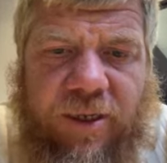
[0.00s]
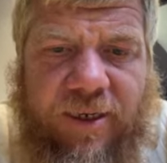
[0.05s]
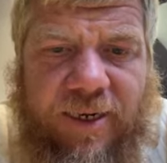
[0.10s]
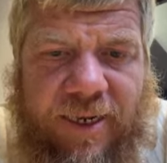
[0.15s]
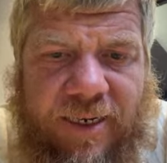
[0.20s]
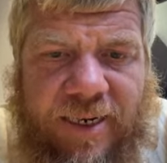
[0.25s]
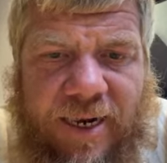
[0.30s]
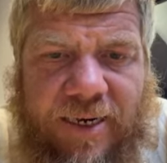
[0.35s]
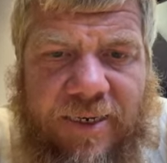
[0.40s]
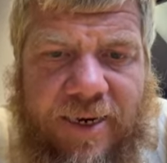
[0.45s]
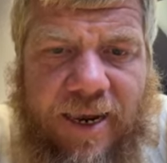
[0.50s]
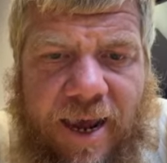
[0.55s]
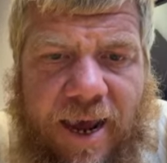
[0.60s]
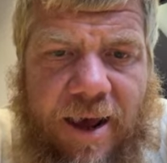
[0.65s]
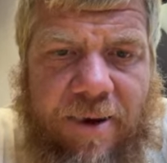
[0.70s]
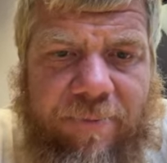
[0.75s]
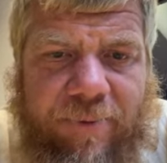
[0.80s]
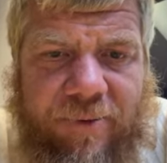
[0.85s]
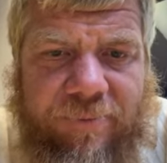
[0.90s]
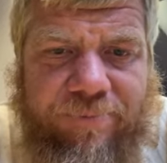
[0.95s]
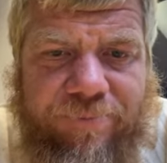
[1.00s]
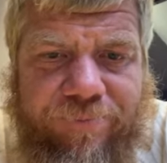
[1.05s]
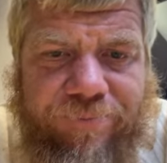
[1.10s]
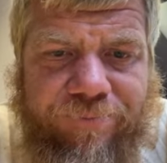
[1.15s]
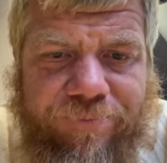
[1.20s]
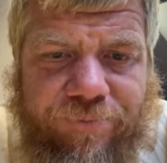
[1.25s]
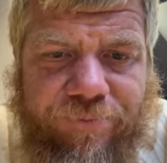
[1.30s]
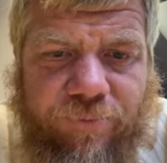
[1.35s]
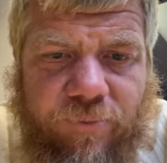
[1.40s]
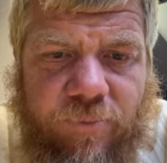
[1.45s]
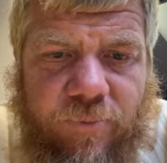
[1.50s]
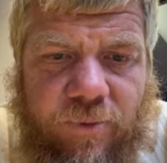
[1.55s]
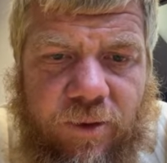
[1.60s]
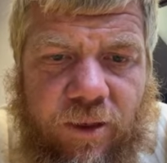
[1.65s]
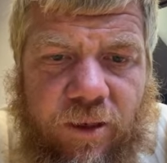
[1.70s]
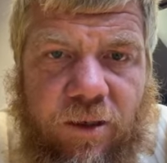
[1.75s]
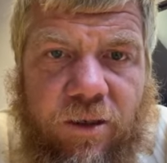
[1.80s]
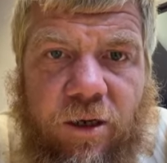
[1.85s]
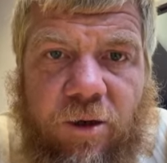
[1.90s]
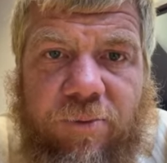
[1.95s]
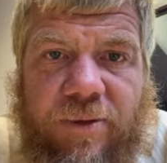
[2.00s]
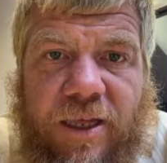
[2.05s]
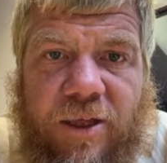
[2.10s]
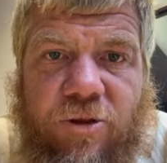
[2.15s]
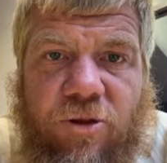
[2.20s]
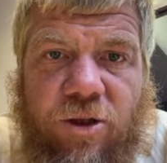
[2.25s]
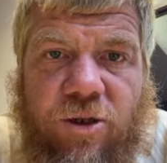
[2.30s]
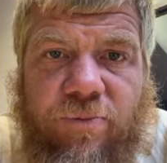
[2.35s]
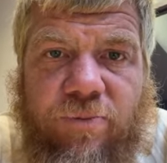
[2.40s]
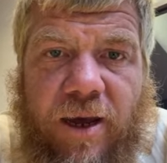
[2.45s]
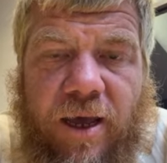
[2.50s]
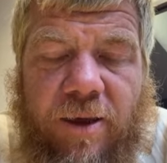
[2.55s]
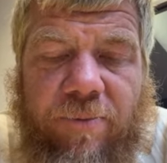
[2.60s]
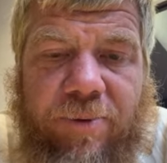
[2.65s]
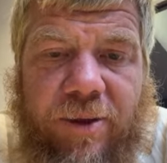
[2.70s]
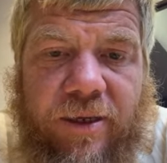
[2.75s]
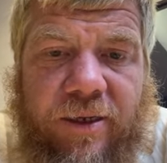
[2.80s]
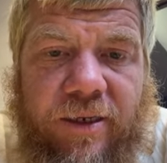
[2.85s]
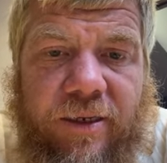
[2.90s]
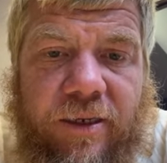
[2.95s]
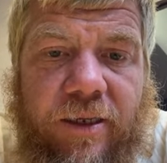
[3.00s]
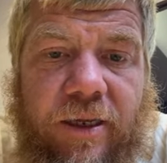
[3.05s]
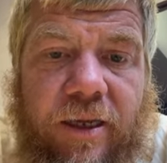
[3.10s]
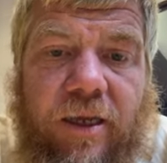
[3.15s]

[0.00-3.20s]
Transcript: like that to happen. You know, but that's just my opinion.